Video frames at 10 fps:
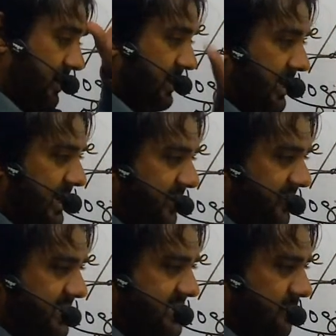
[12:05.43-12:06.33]
a kind
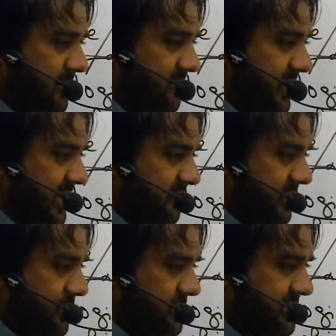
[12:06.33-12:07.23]
of example. Whenever
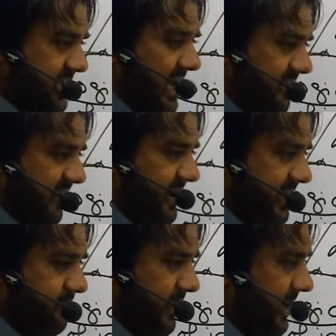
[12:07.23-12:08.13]
you start
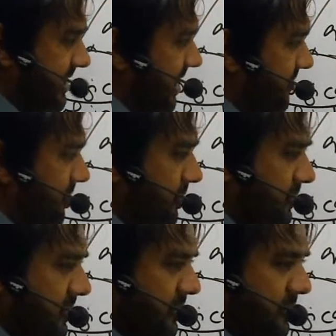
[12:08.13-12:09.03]
writing paragraph,
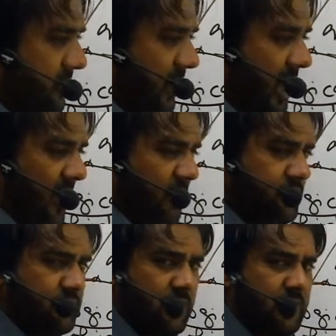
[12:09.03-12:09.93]
how
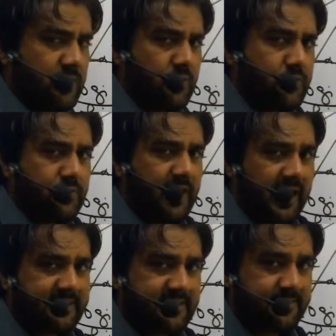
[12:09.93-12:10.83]
usually you do that?